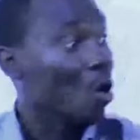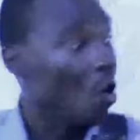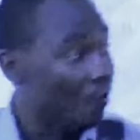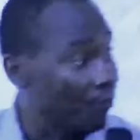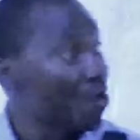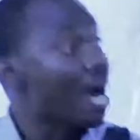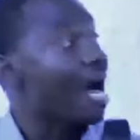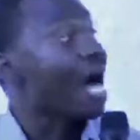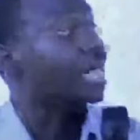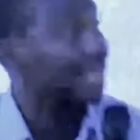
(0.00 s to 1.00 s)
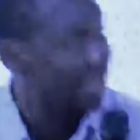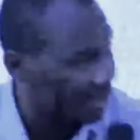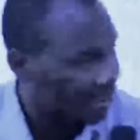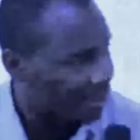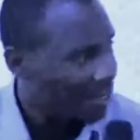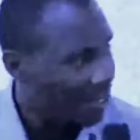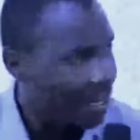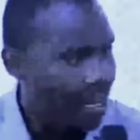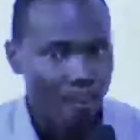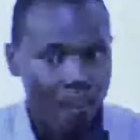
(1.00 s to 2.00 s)
of your hearts,
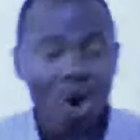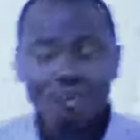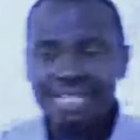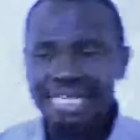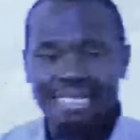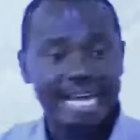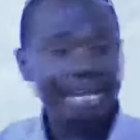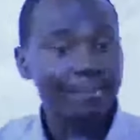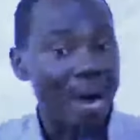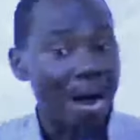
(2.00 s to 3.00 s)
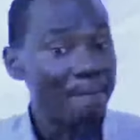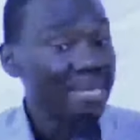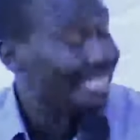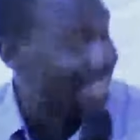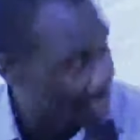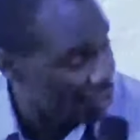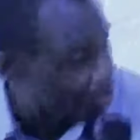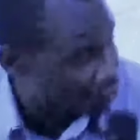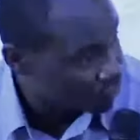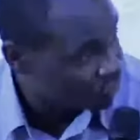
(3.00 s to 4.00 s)
Moses then permitted
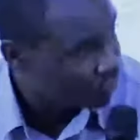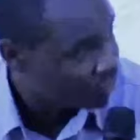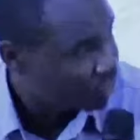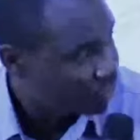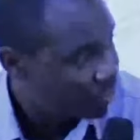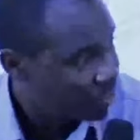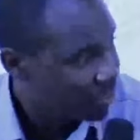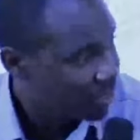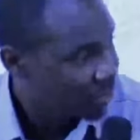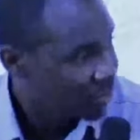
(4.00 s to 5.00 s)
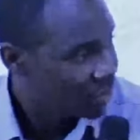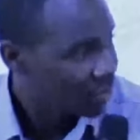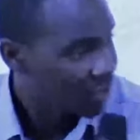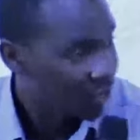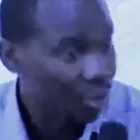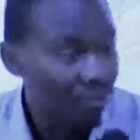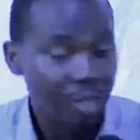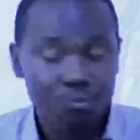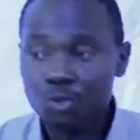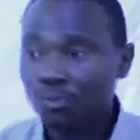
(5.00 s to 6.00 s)
you. So the question
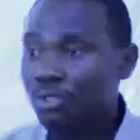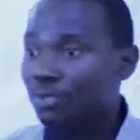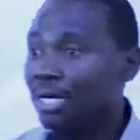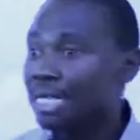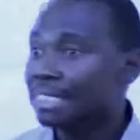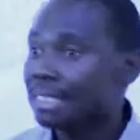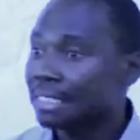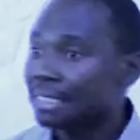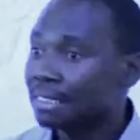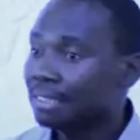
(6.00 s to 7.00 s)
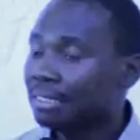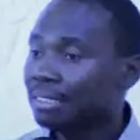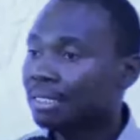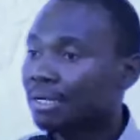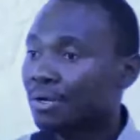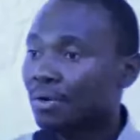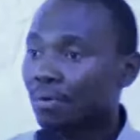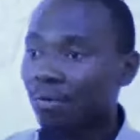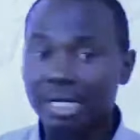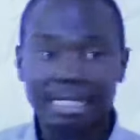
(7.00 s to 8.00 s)
that was posed to us is,
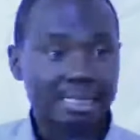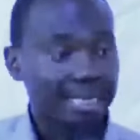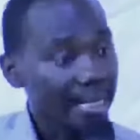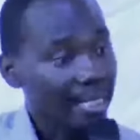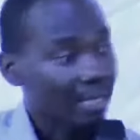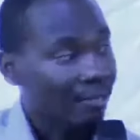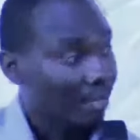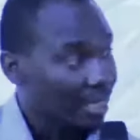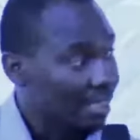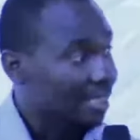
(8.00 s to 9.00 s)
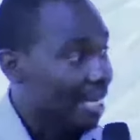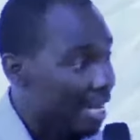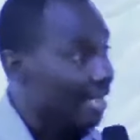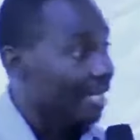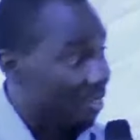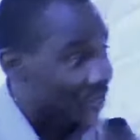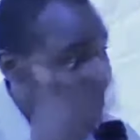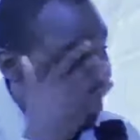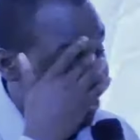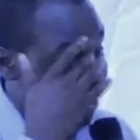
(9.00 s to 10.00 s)
what is hardness of
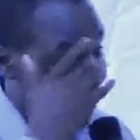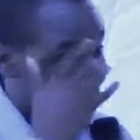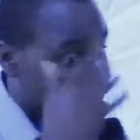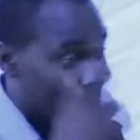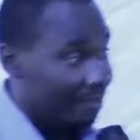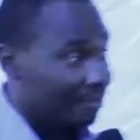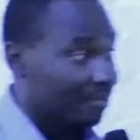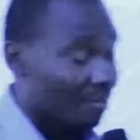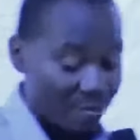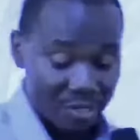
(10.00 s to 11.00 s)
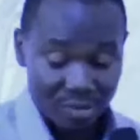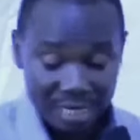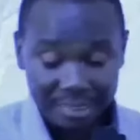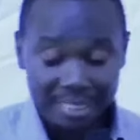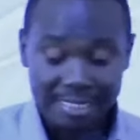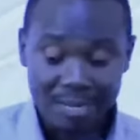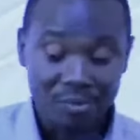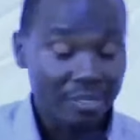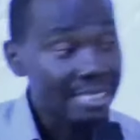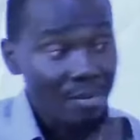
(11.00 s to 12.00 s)
heart? I want to cut this sermon.
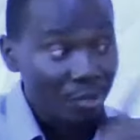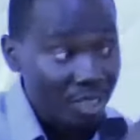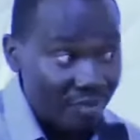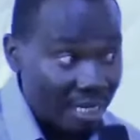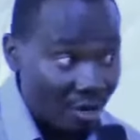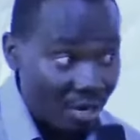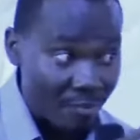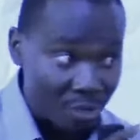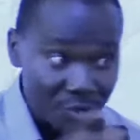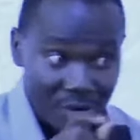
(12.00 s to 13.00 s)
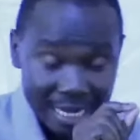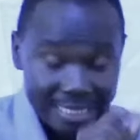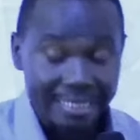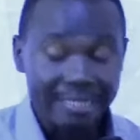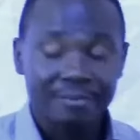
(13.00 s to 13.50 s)
This sermon is very long. I'm going to cut it